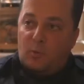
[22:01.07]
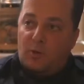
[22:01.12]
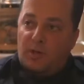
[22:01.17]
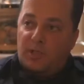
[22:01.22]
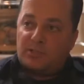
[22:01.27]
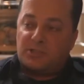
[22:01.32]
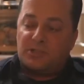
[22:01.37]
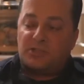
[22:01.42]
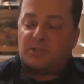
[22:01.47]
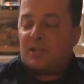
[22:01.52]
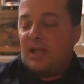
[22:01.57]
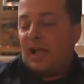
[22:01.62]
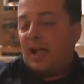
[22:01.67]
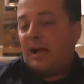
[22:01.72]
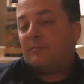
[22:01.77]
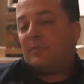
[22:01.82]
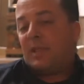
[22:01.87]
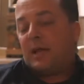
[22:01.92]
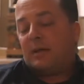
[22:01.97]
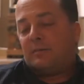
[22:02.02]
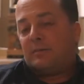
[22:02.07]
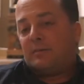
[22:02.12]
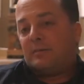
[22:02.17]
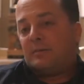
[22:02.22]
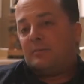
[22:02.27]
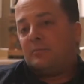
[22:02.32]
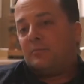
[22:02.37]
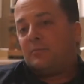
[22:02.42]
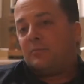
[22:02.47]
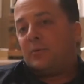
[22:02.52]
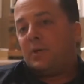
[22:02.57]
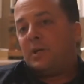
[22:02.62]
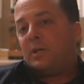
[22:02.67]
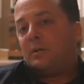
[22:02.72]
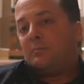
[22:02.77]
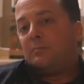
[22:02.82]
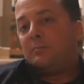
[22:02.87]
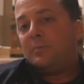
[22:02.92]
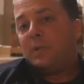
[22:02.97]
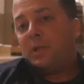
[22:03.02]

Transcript: point is just to have that freedom.